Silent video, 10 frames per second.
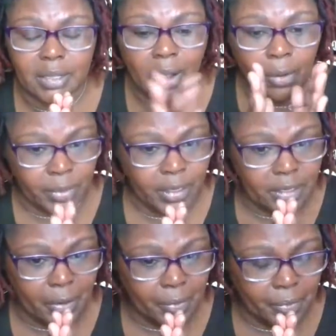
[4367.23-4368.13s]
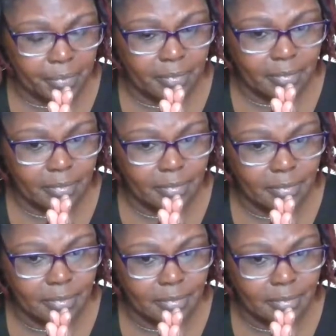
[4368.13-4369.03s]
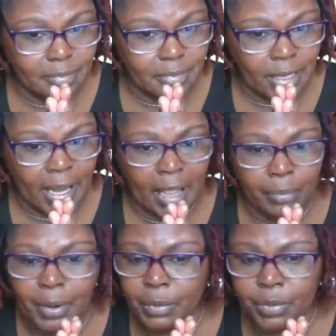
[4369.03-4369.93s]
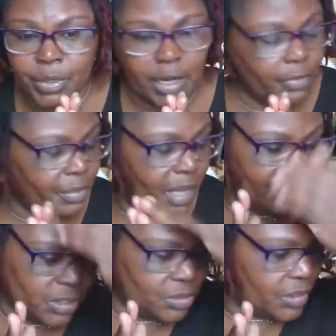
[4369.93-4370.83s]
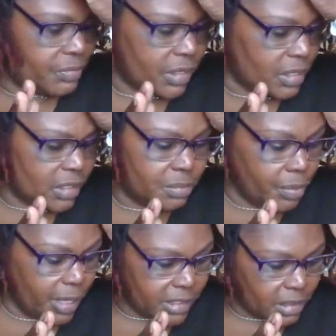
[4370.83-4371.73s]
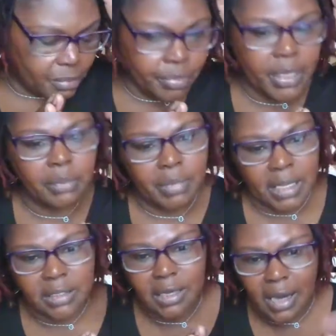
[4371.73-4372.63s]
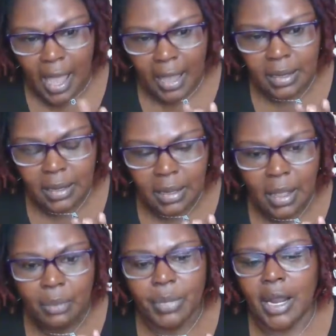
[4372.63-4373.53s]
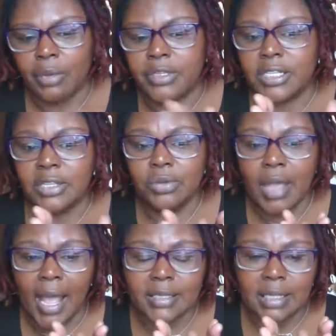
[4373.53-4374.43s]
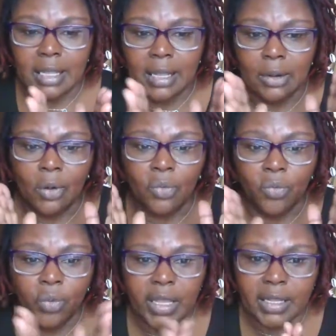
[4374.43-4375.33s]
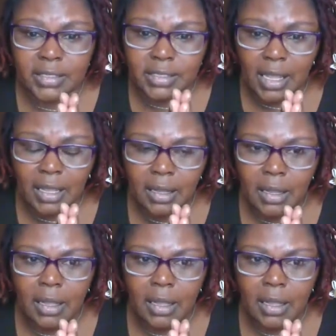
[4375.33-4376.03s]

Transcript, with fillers: Y'all really don't. And I probably would never be able to even express it, but it means a lot. But I will see you guys again on Wednesday.